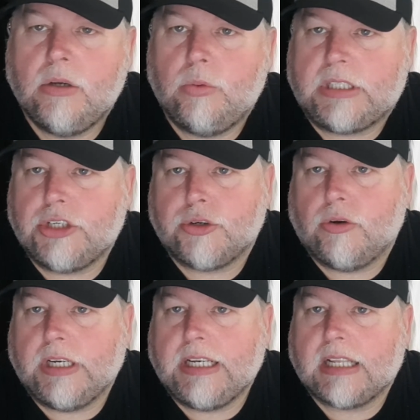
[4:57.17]
with the
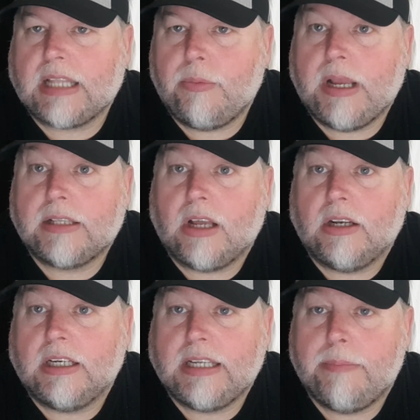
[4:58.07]
journey that they went
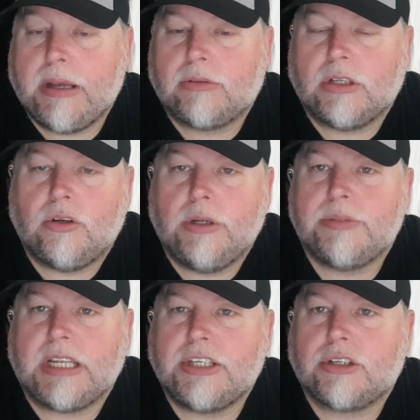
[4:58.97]
on and the amount of
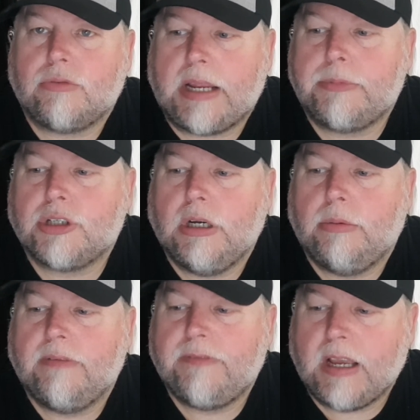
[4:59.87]
times they scraped
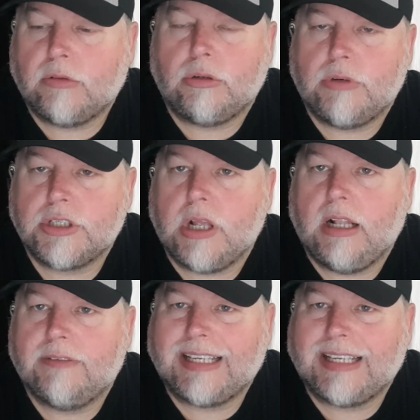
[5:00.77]
through and found the resolve